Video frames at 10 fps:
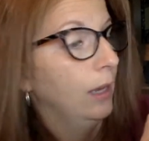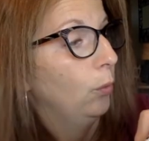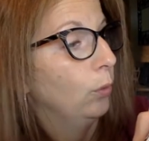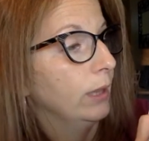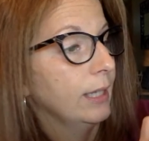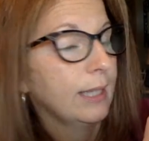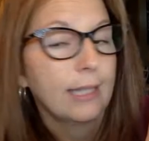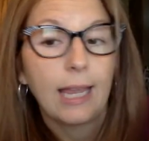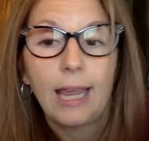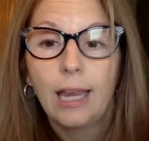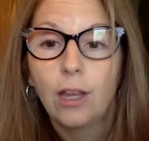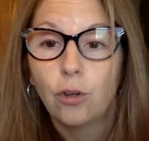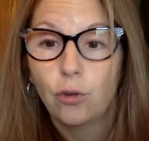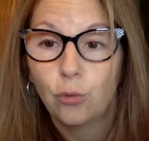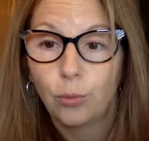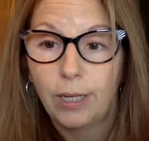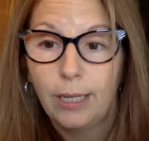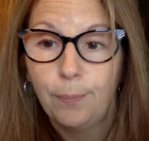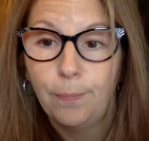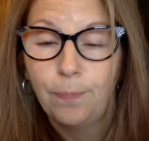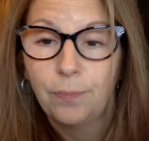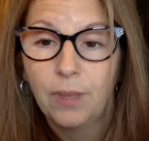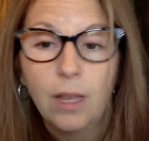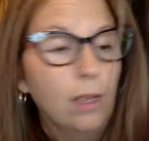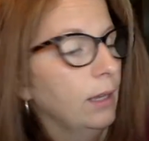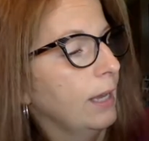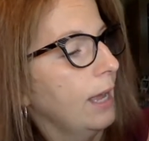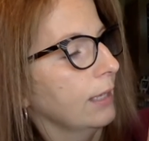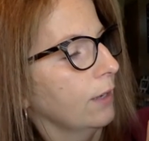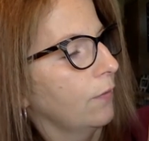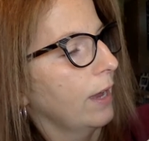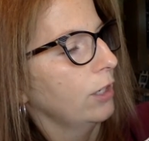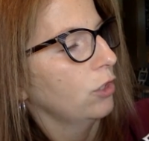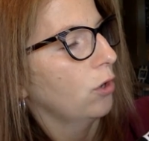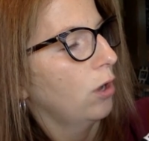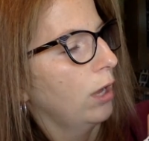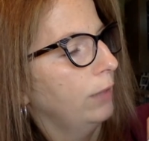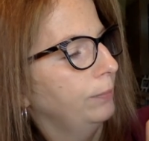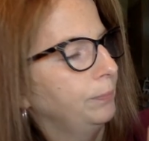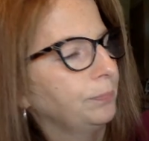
Would this say dream? Yes, if I saw